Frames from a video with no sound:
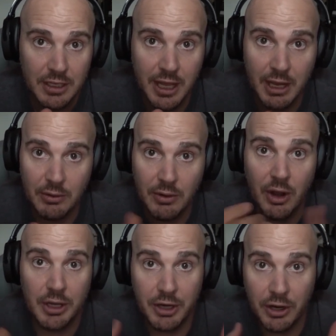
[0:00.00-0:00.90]
Now,
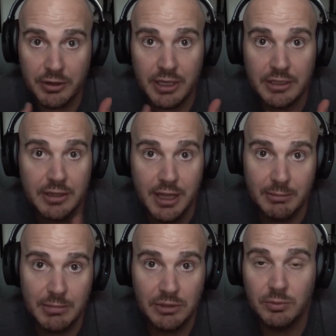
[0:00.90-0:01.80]
on our end,
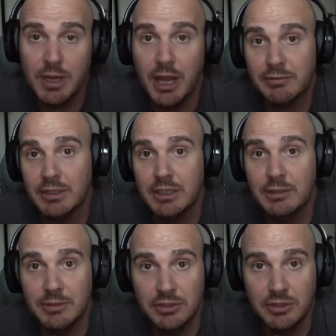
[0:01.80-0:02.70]
that means we have to
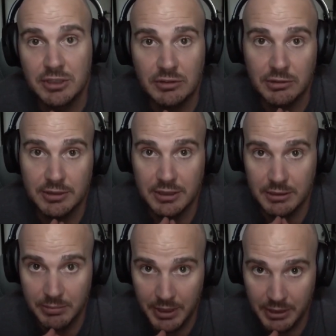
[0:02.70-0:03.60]
keep the sheets
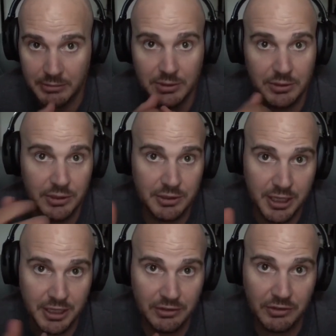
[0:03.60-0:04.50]
looking impeccable, all
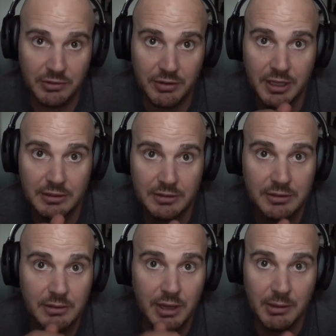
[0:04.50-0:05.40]
the lines
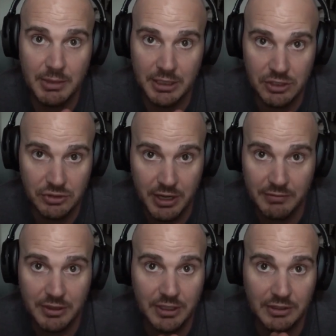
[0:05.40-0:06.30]
correct, making sure
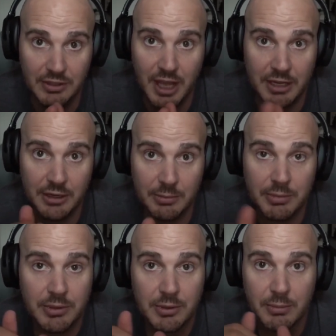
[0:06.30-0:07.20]
everything is added
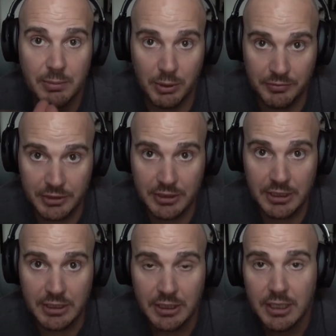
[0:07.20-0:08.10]
up
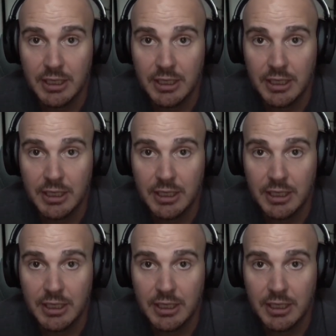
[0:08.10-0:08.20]
perfectly.